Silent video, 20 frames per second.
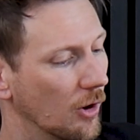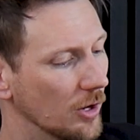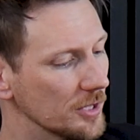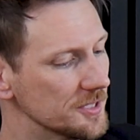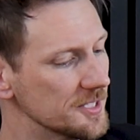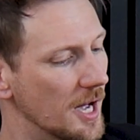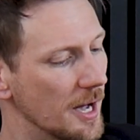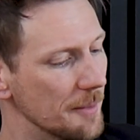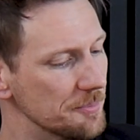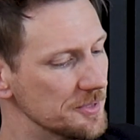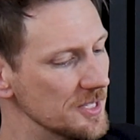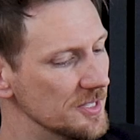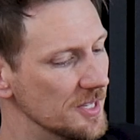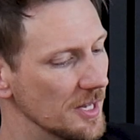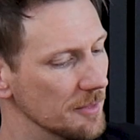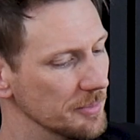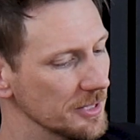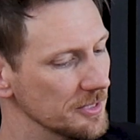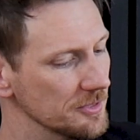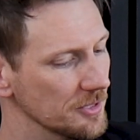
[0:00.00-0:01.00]
autopsies
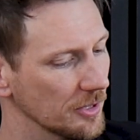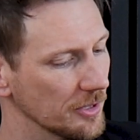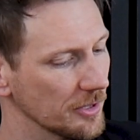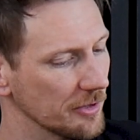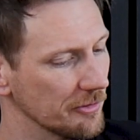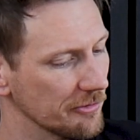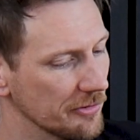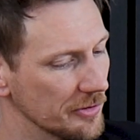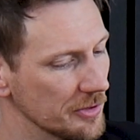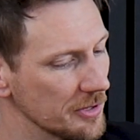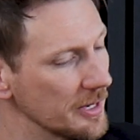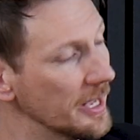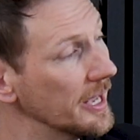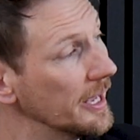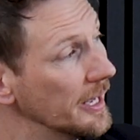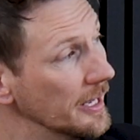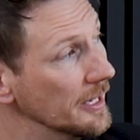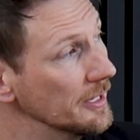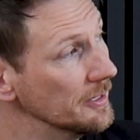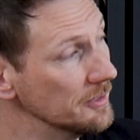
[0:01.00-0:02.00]
had been done on Verna
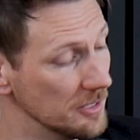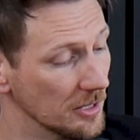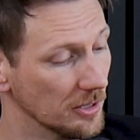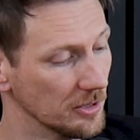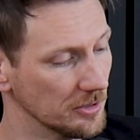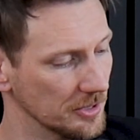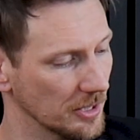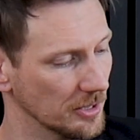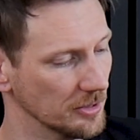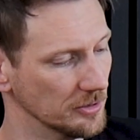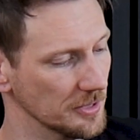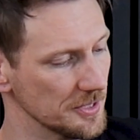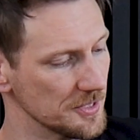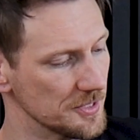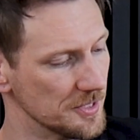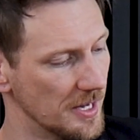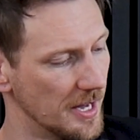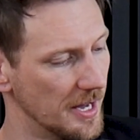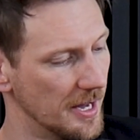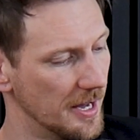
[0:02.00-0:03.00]
and young
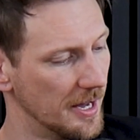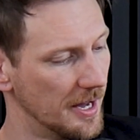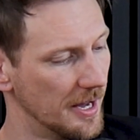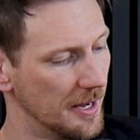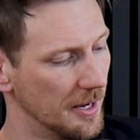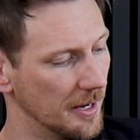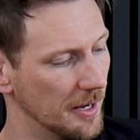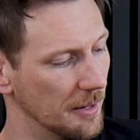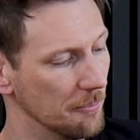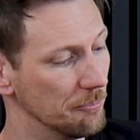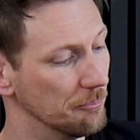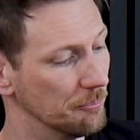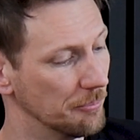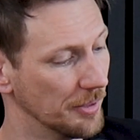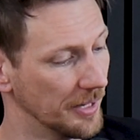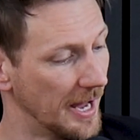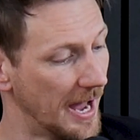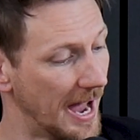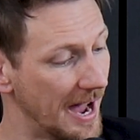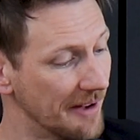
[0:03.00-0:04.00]
Douglas,
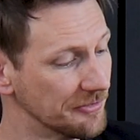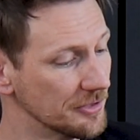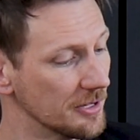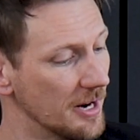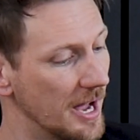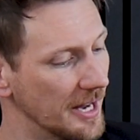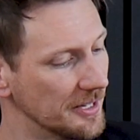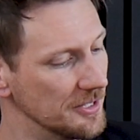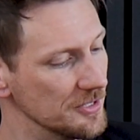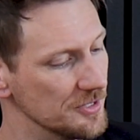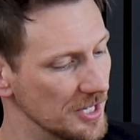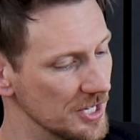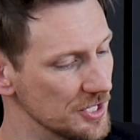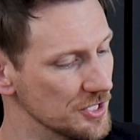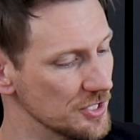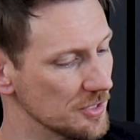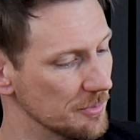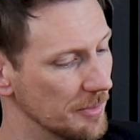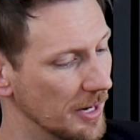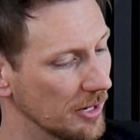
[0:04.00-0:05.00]
but after
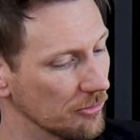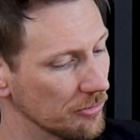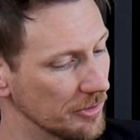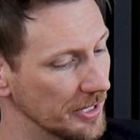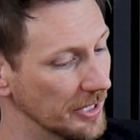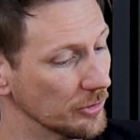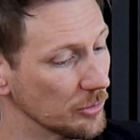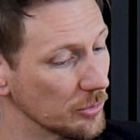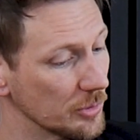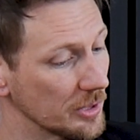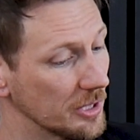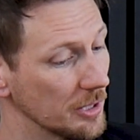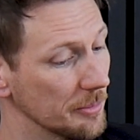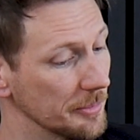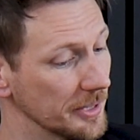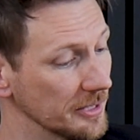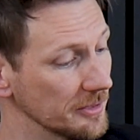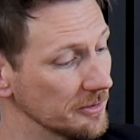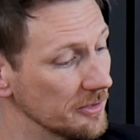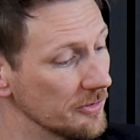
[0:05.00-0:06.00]
accusations about Roehler were
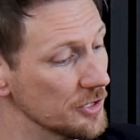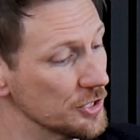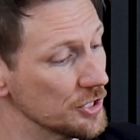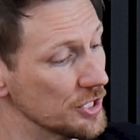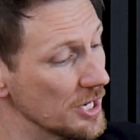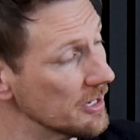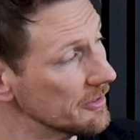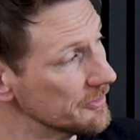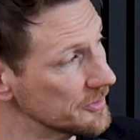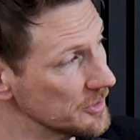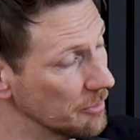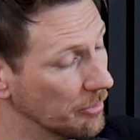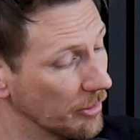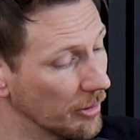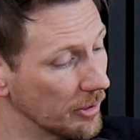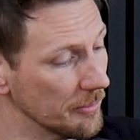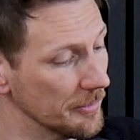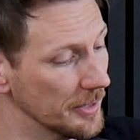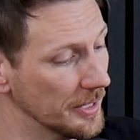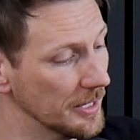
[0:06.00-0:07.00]
coming into the sheriff's
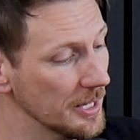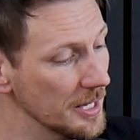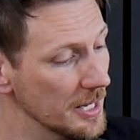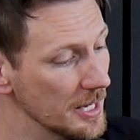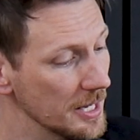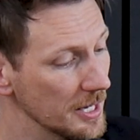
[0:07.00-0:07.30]
department,